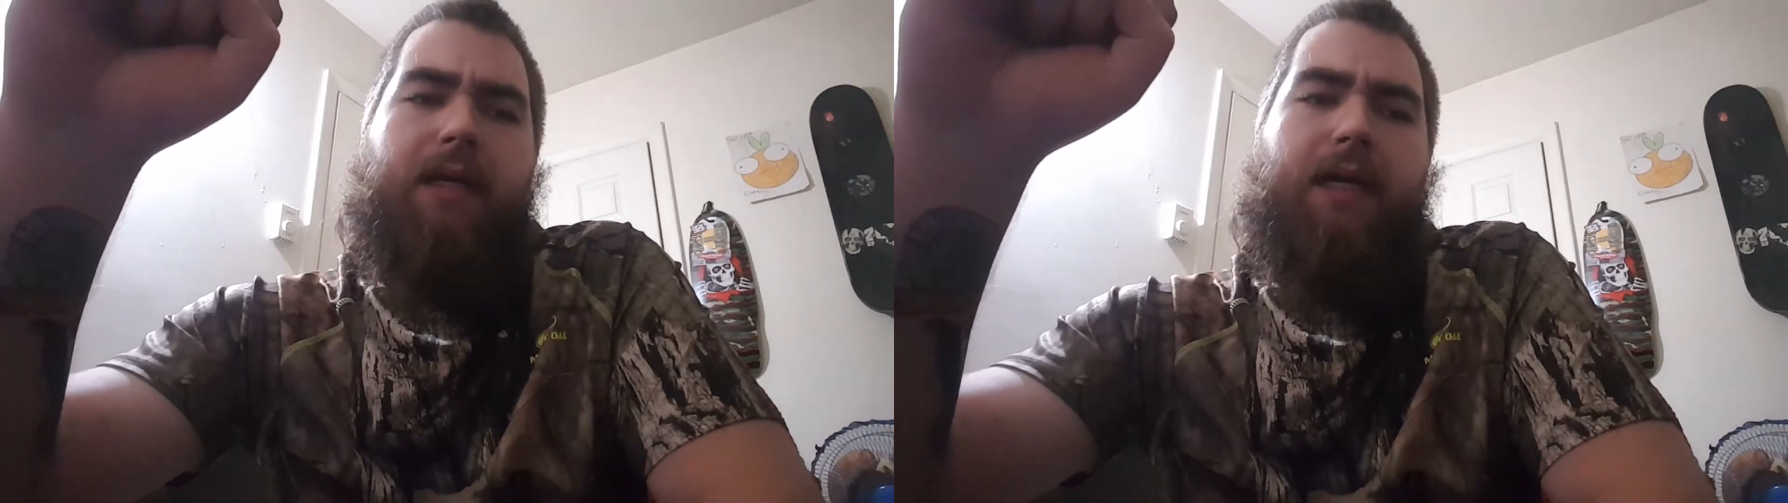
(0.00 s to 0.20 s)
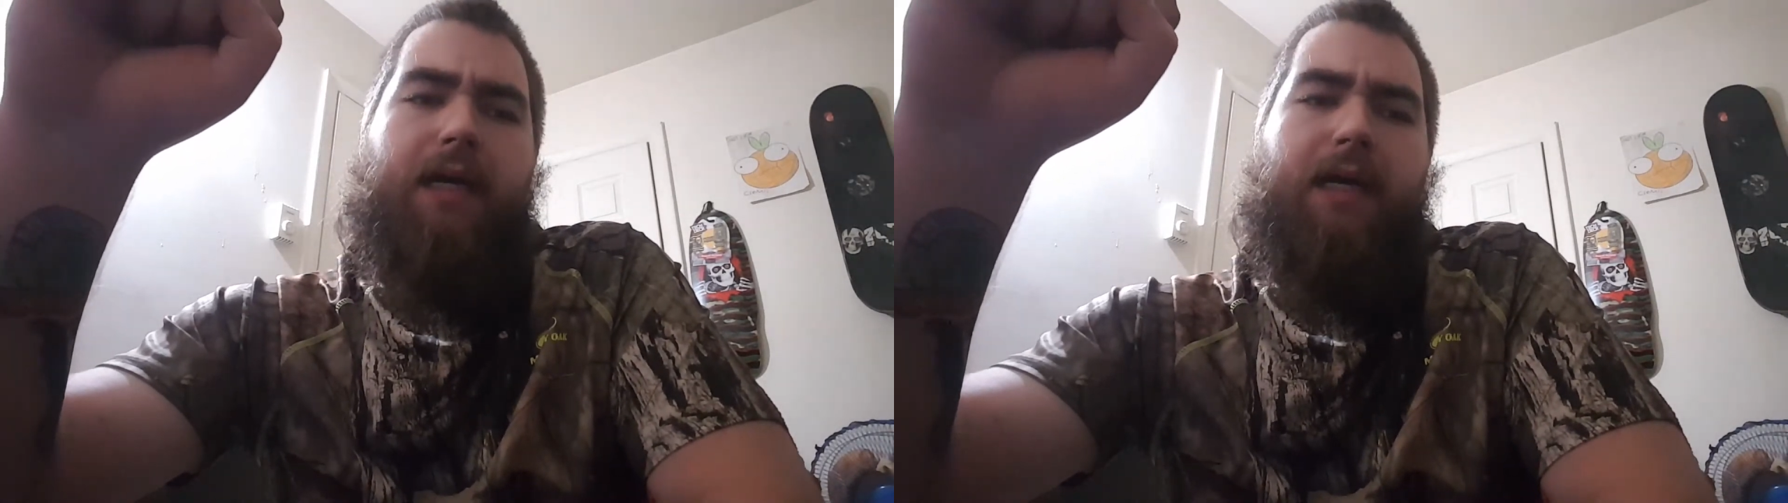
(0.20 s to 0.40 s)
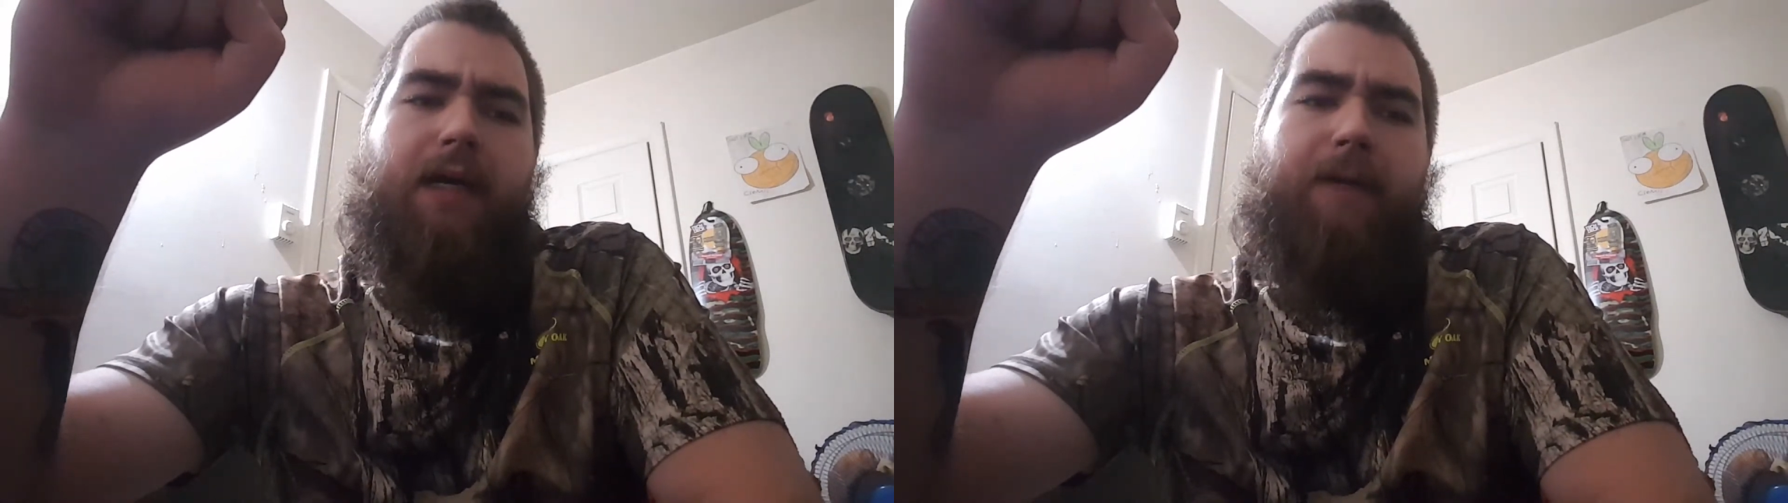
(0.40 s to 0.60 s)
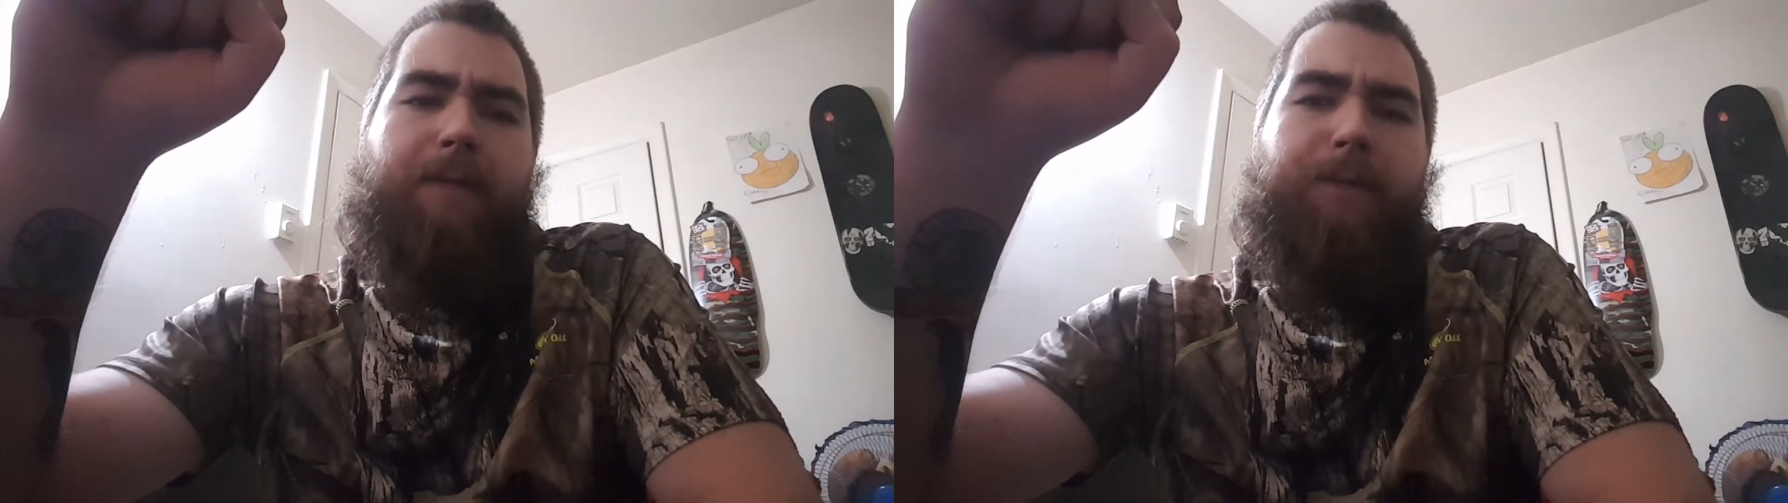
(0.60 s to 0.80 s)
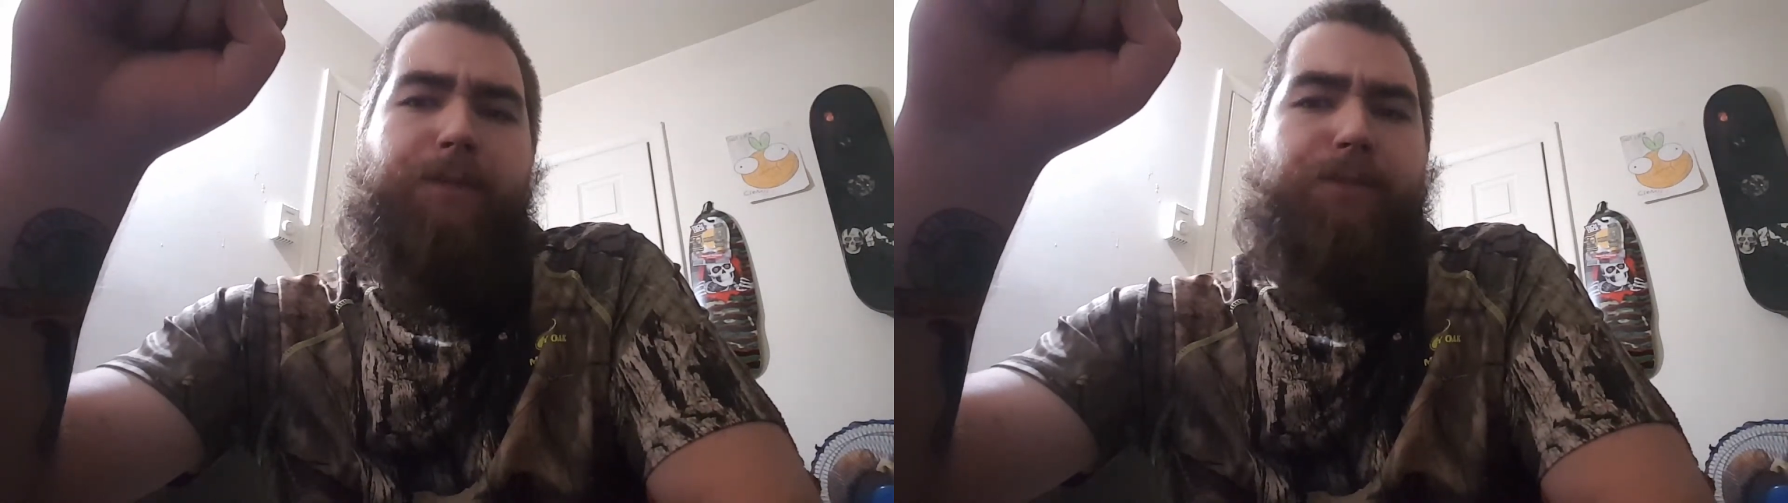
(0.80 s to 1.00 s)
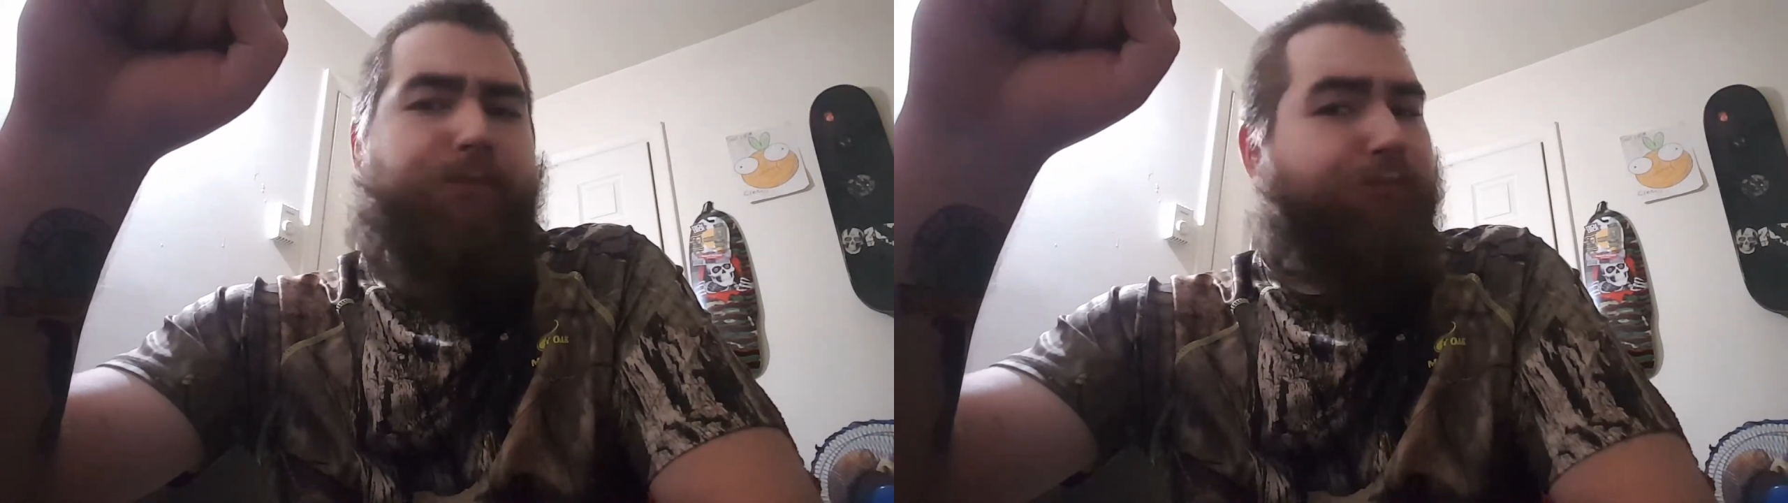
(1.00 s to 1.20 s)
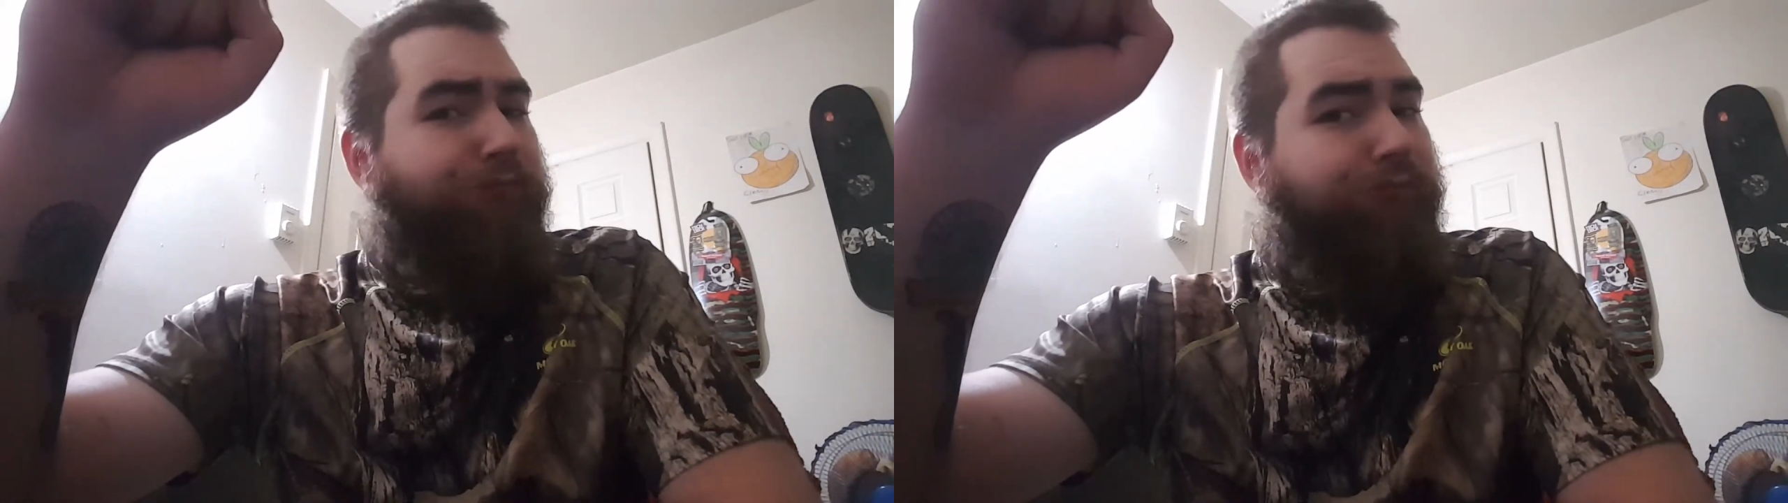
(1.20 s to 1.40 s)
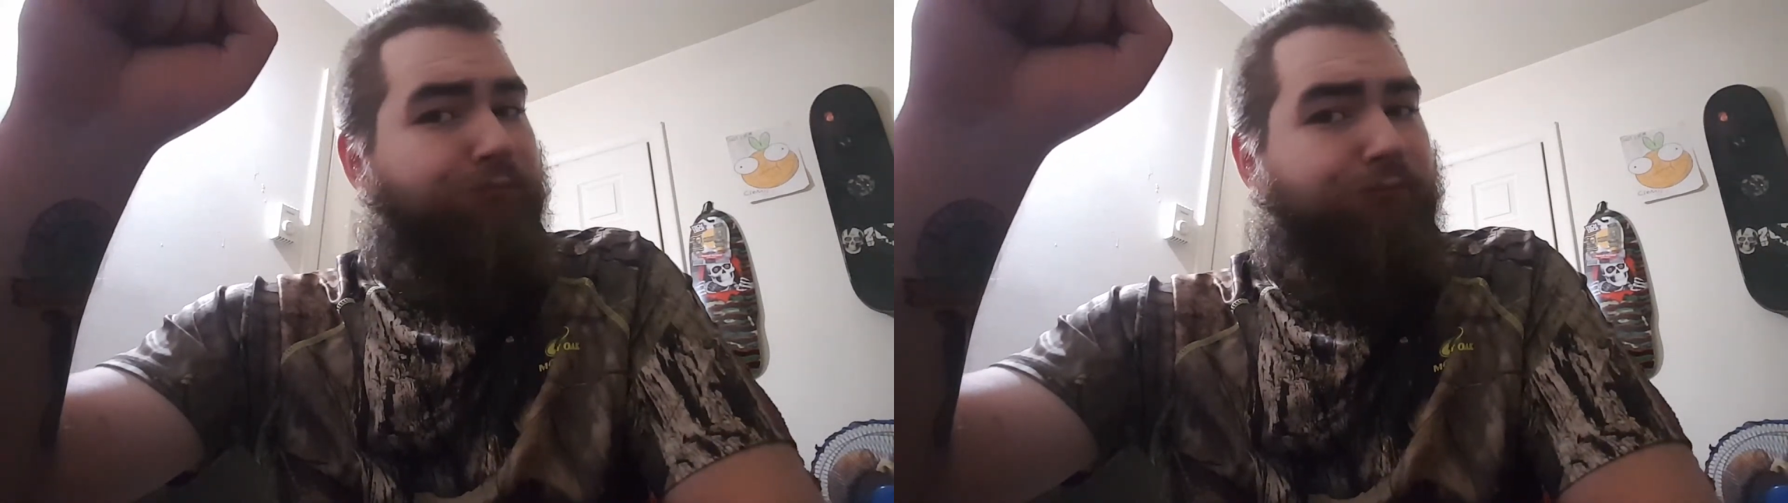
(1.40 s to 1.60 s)
And
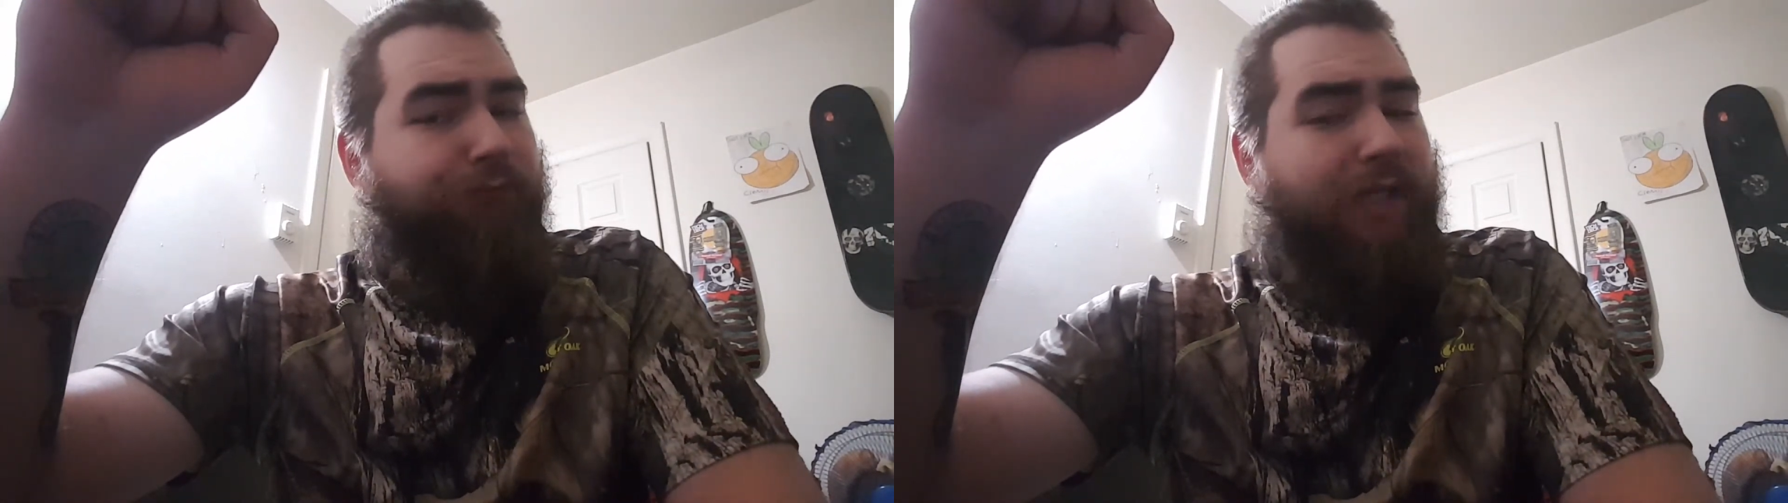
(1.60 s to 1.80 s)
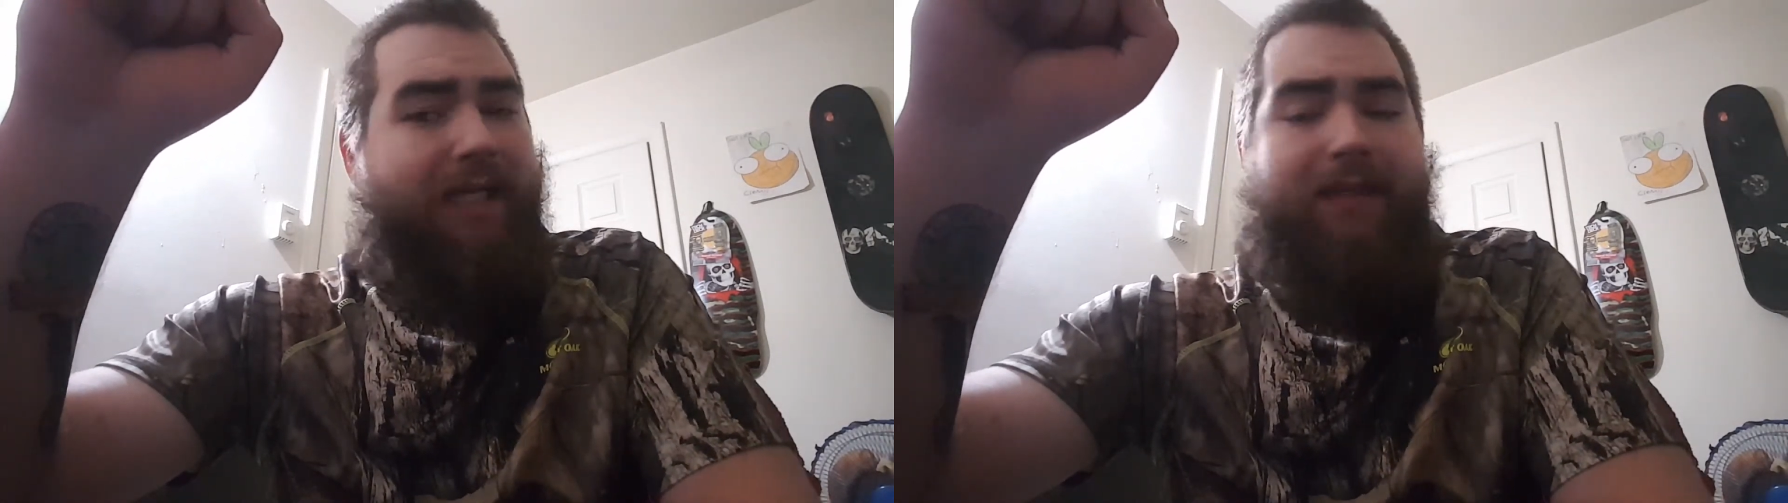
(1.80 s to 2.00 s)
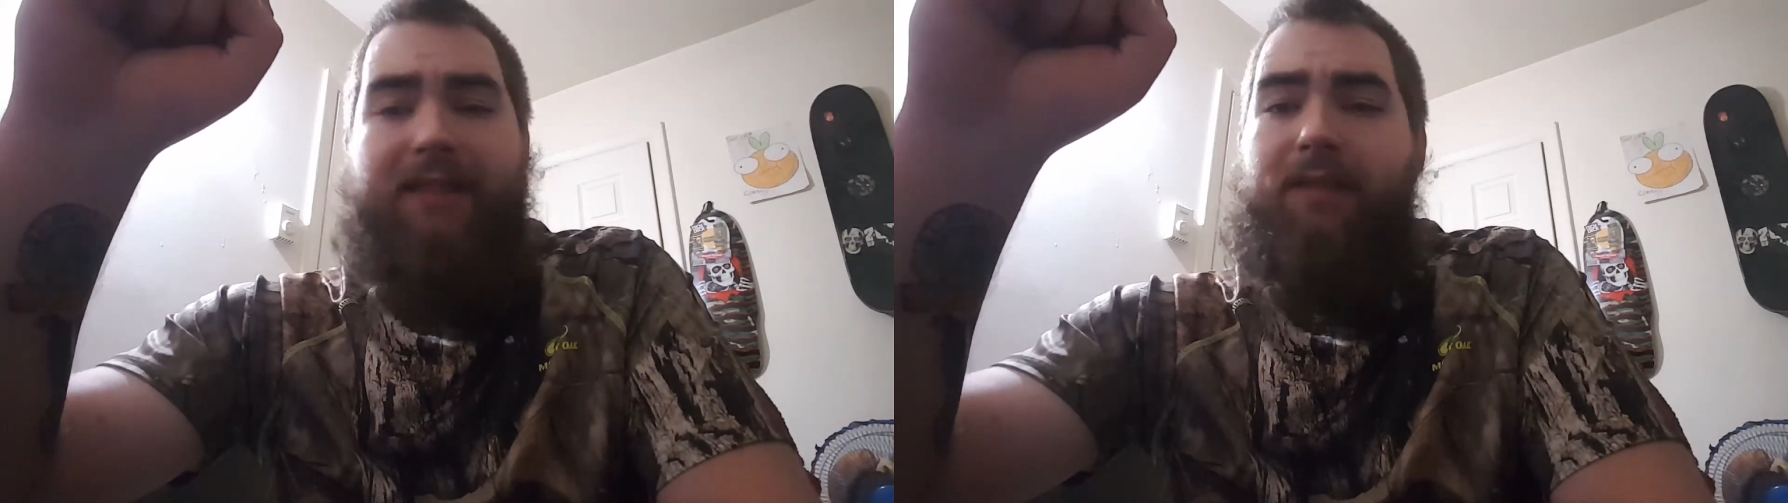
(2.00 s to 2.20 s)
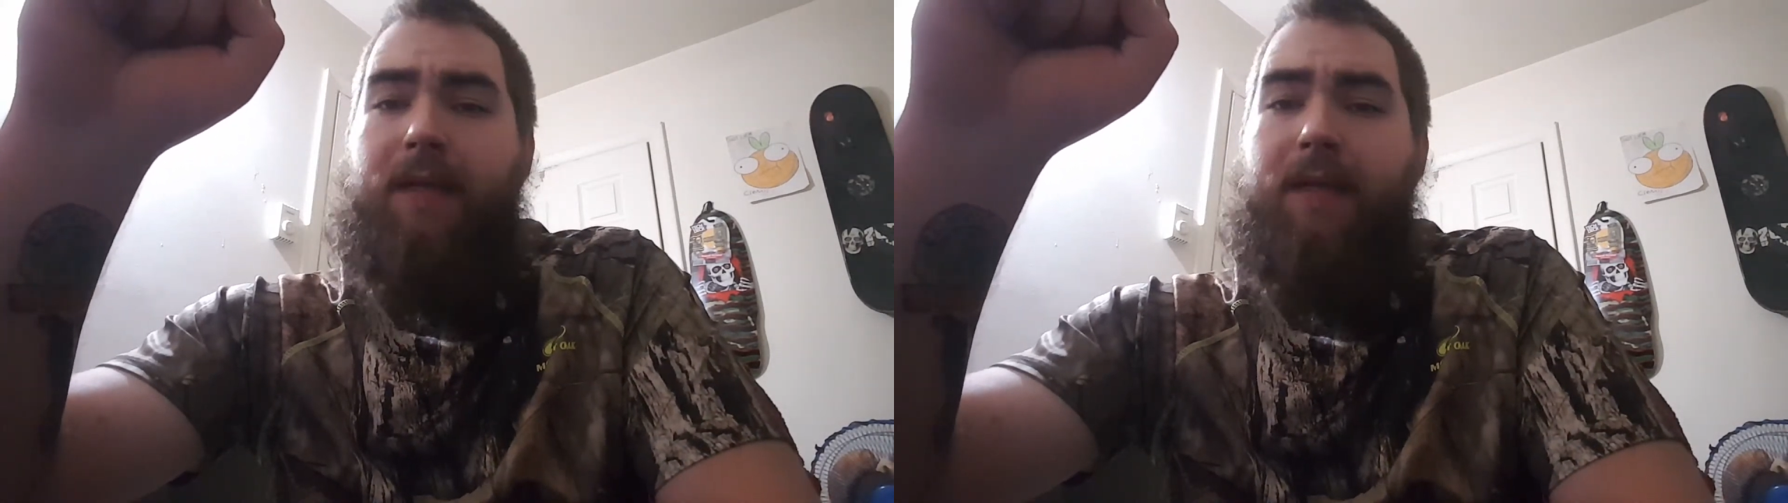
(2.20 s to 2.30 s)
that's